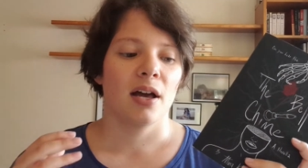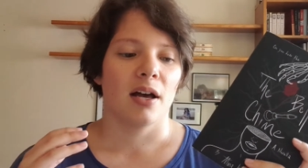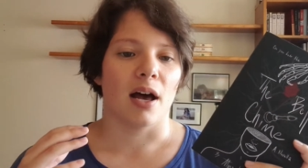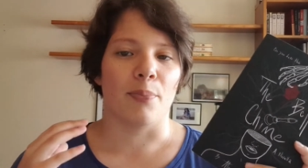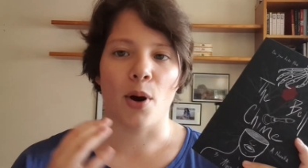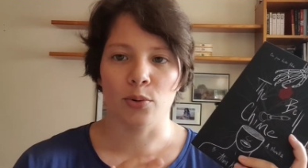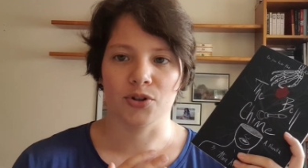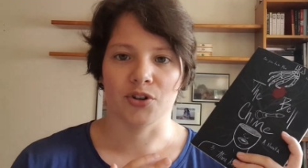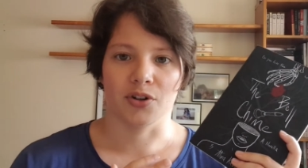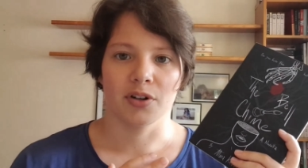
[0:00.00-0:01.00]
a
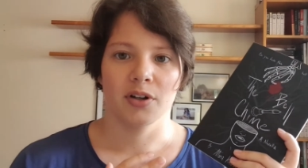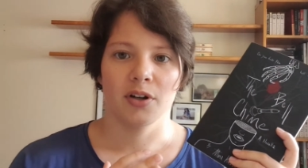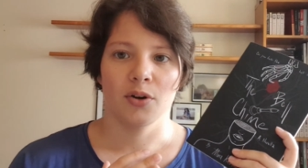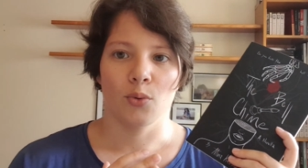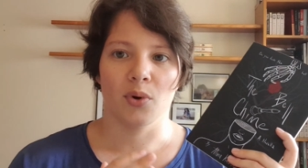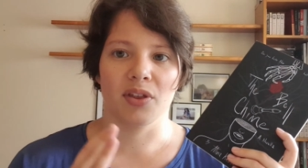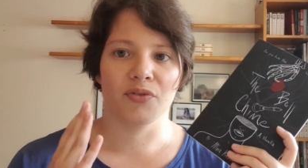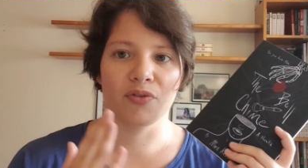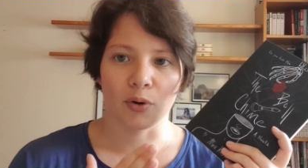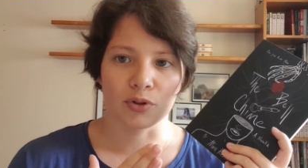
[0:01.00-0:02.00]
poster with a
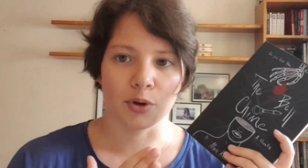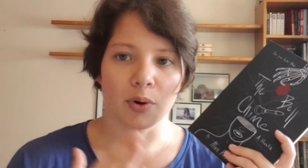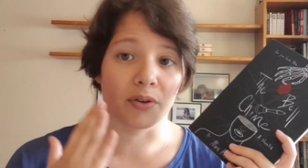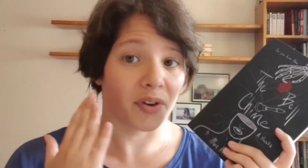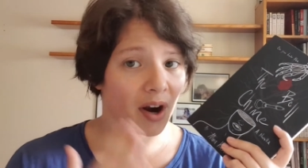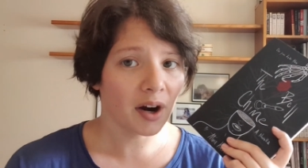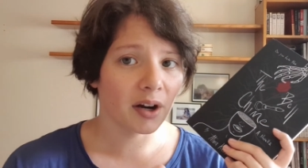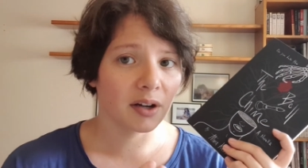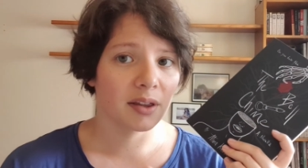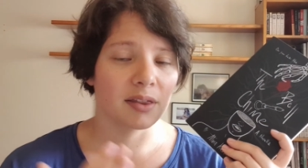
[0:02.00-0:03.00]
photo of
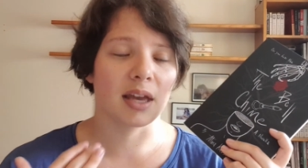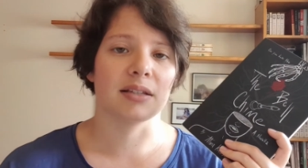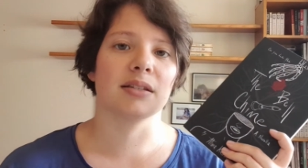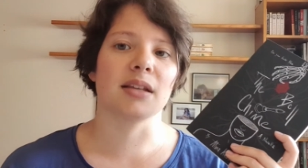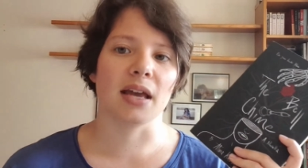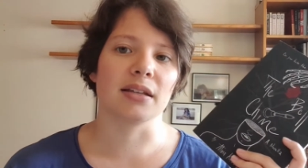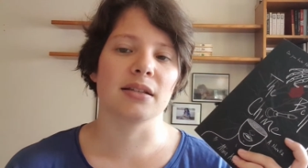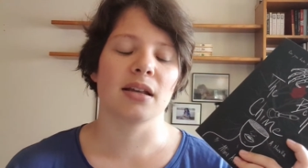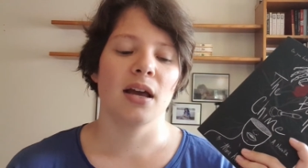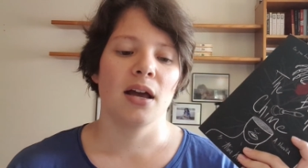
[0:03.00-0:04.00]
her that
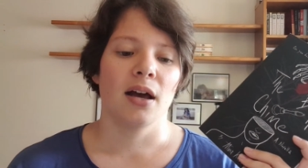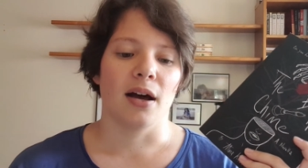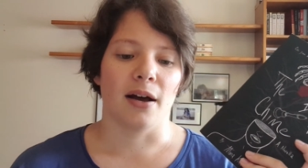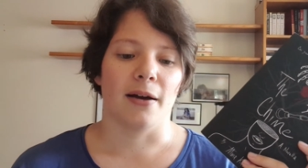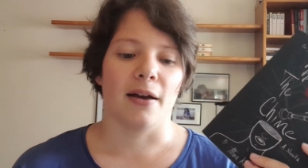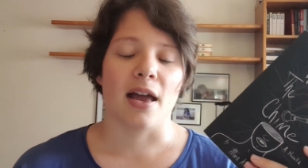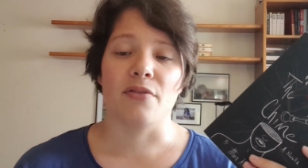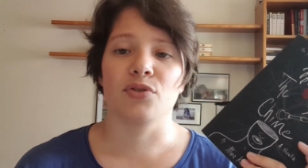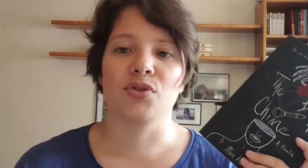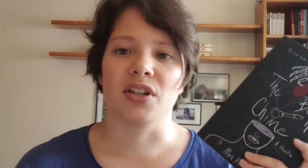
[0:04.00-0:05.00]
says,
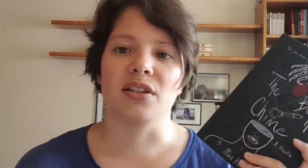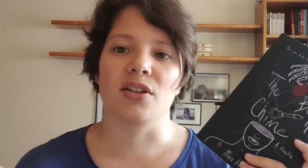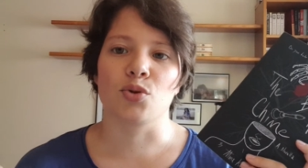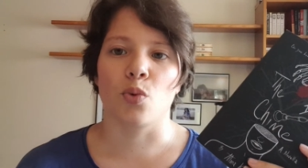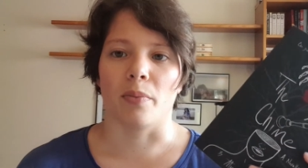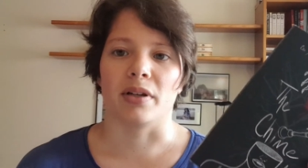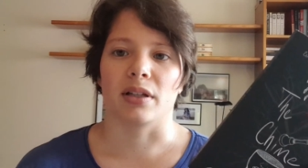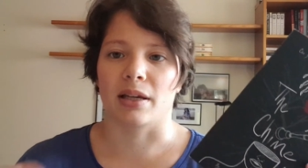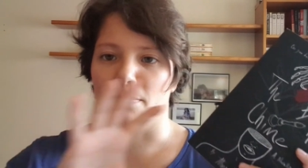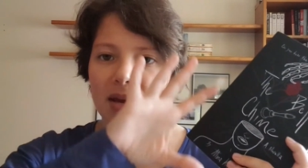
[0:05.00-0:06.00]
have you seen this woman?
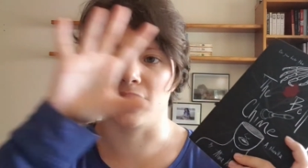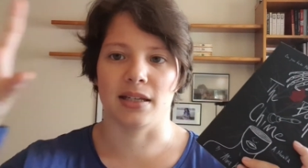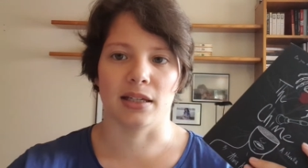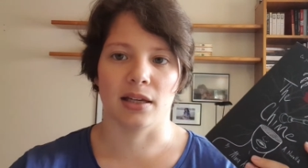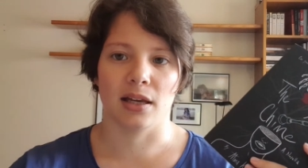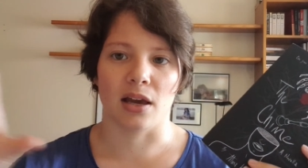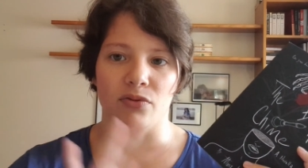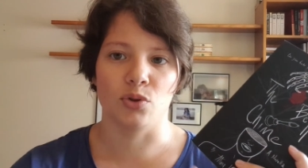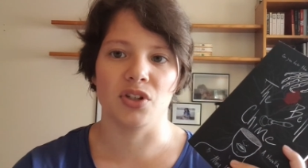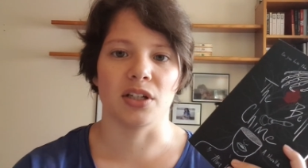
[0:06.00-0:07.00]
Like missing. Have
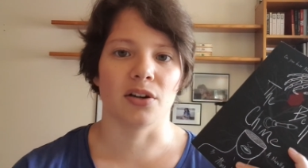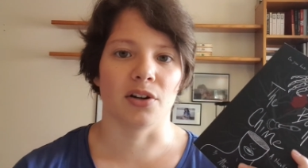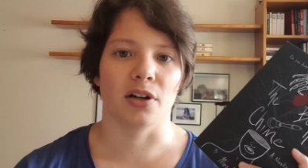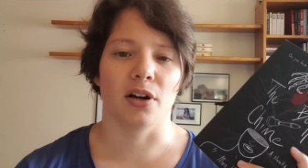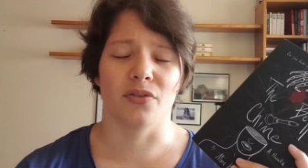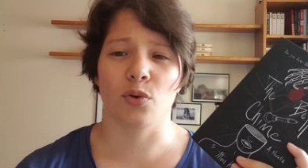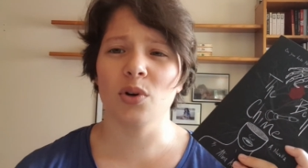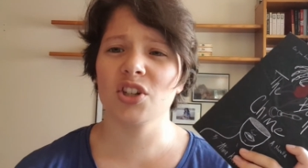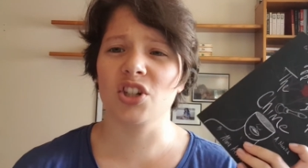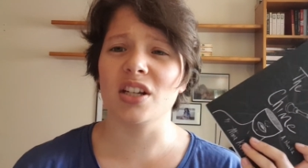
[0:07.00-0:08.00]
you seen her? Of
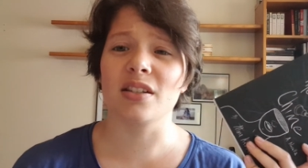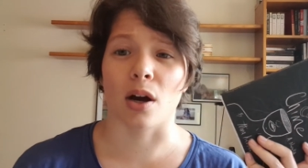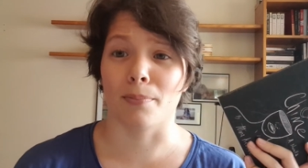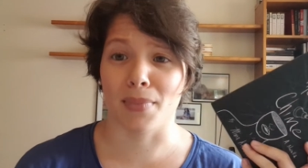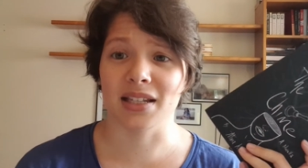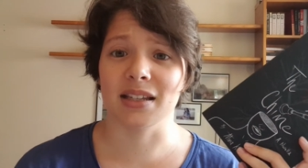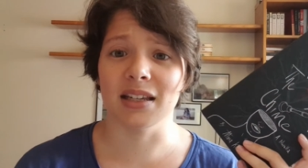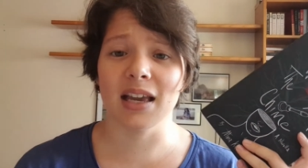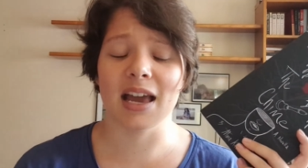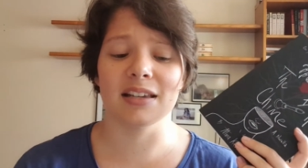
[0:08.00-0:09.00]
course, she's not
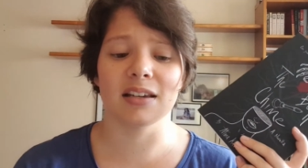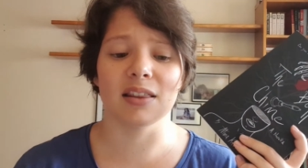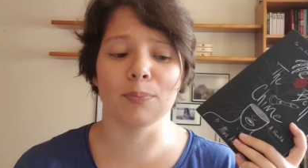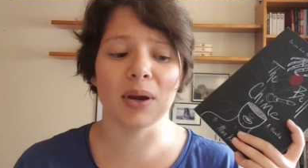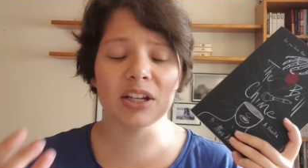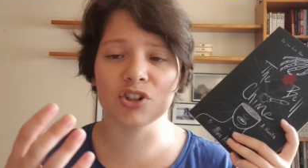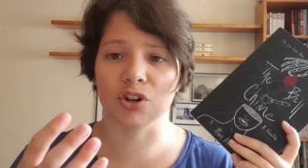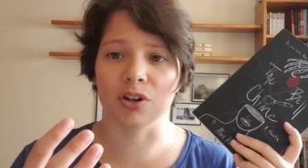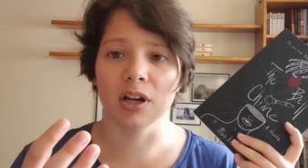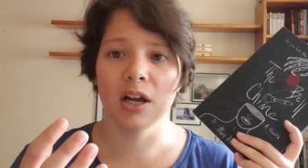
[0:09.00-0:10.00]
missing, and the
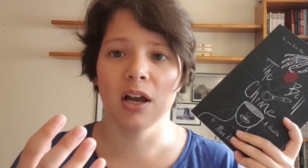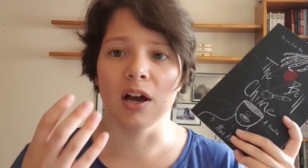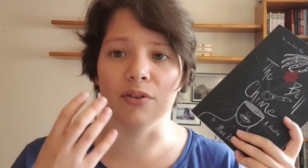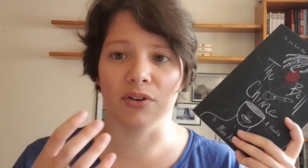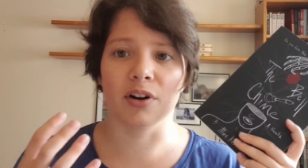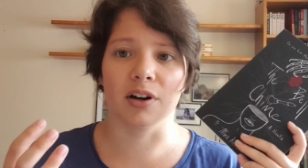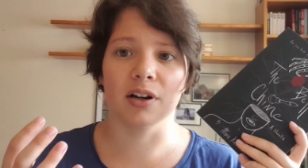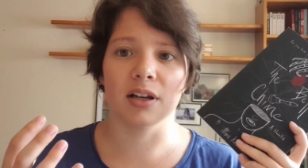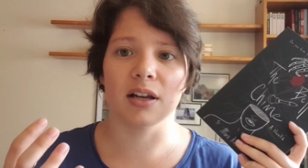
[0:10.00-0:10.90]
picture of her